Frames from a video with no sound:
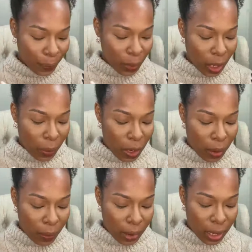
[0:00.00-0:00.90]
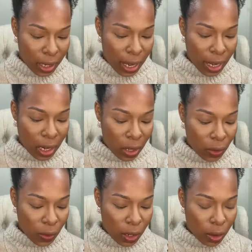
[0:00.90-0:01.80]
and I'm gonna blend that
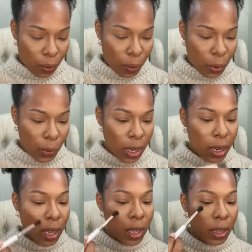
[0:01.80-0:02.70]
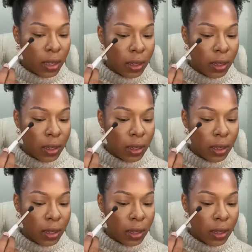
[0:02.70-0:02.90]
underneath Marina.